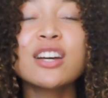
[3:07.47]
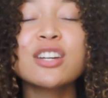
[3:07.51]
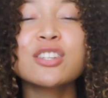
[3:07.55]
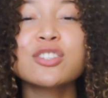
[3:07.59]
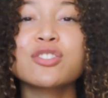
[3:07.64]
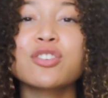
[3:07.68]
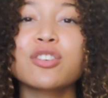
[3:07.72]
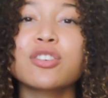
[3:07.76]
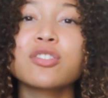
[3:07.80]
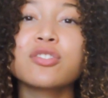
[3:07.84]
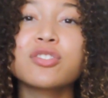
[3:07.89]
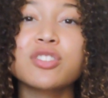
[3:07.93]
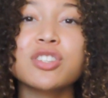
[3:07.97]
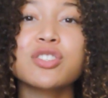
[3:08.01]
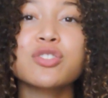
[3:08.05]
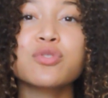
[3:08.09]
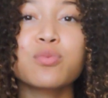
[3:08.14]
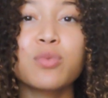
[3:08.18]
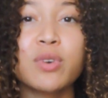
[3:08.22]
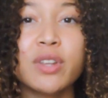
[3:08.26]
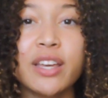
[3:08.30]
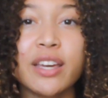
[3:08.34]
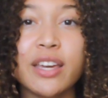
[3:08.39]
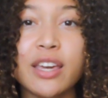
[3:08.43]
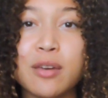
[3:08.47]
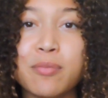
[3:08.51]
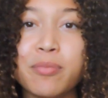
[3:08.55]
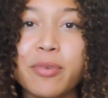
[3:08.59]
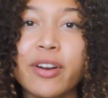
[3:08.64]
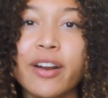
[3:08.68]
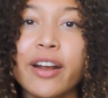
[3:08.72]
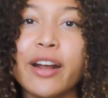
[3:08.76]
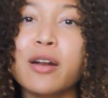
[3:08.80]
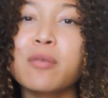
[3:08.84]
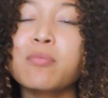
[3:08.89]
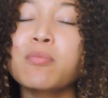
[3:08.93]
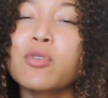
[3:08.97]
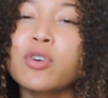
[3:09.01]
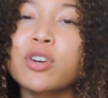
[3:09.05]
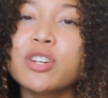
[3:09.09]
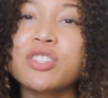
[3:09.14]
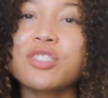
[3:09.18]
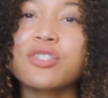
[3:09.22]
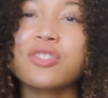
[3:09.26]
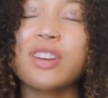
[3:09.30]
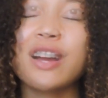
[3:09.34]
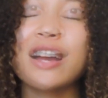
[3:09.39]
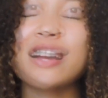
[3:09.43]
So you just want to keep your hair
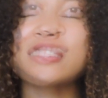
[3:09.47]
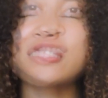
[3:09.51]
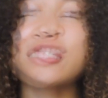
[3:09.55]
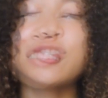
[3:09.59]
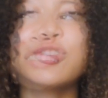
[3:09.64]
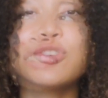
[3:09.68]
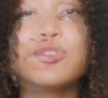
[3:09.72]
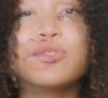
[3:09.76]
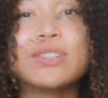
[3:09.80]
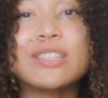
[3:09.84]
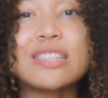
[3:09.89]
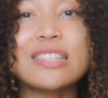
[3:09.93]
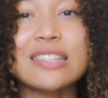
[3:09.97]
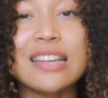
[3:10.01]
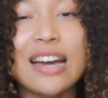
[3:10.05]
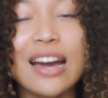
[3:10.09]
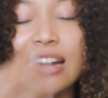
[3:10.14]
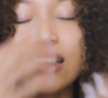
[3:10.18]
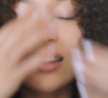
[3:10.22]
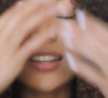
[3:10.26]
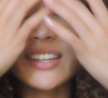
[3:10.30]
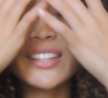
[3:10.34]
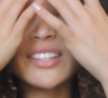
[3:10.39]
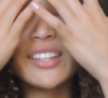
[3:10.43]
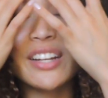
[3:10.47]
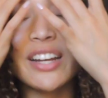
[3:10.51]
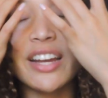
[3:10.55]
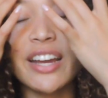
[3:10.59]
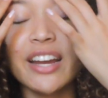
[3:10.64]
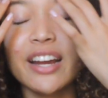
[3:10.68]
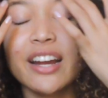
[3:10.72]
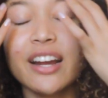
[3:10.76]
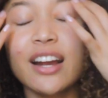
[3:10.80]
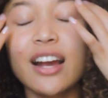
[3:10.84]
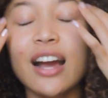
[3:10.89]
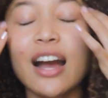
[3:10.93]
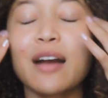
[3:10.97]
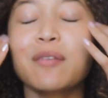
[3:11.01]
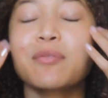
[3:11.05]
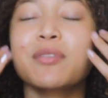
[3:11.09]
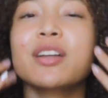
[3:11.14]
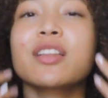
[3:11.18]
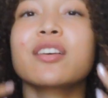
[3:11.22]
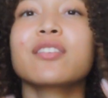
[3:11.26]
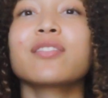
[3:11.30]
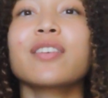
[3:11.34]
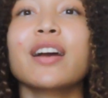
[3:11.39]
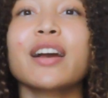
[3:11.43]
moisturized. To do with styling your hair, I'm
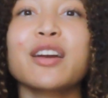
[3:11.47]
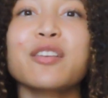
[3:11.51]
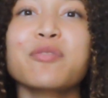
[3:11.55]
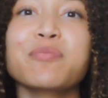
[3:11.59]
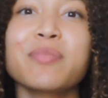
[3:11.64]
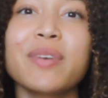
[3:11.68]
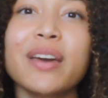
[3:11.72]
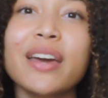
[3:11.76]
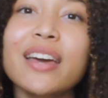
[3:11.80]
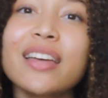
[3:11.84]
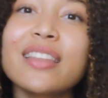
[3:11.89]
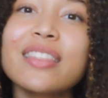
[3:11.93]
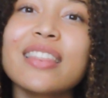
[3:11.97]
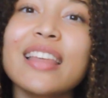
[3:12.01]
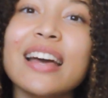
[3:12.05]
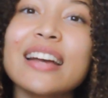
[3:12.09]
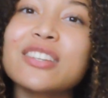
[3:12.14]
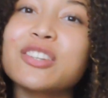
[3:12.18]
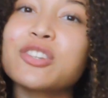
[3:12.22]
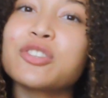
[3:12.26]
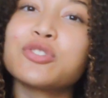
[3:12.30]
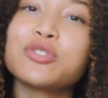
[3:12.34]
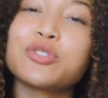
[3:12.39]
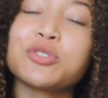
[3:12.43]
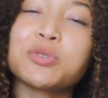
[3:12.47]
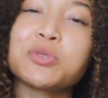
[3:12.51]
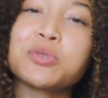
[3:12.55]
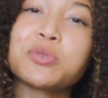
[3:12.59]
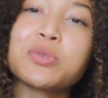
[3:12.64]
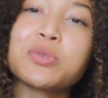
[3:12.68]
going to recommend that you do